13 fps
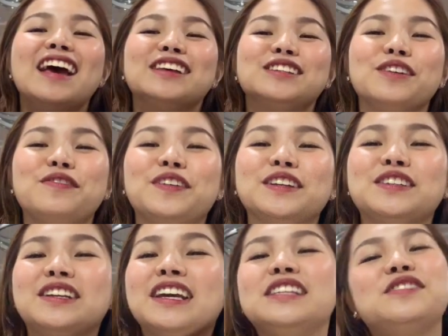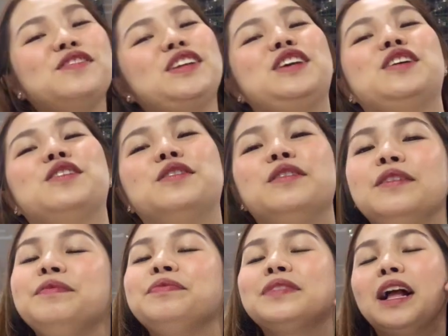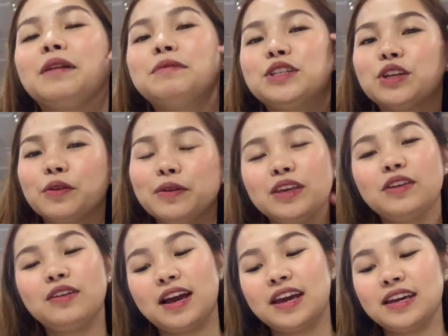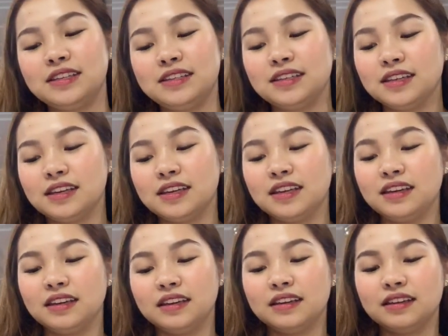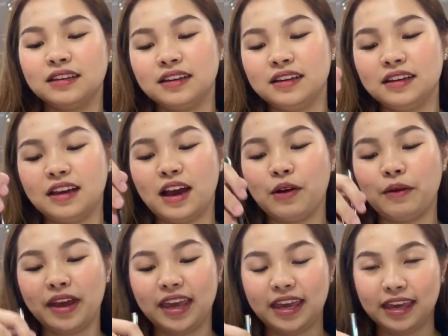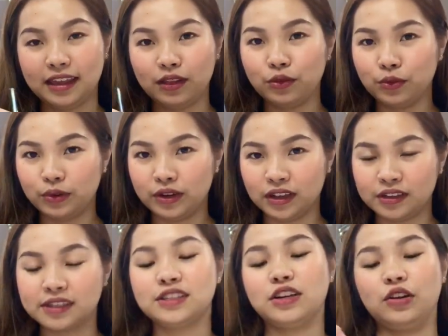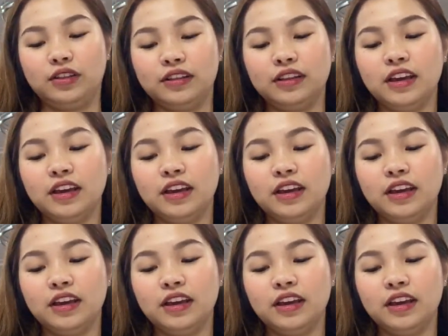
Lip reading: So for today's video, I'll be showing you guys how I eat noodles. Charot.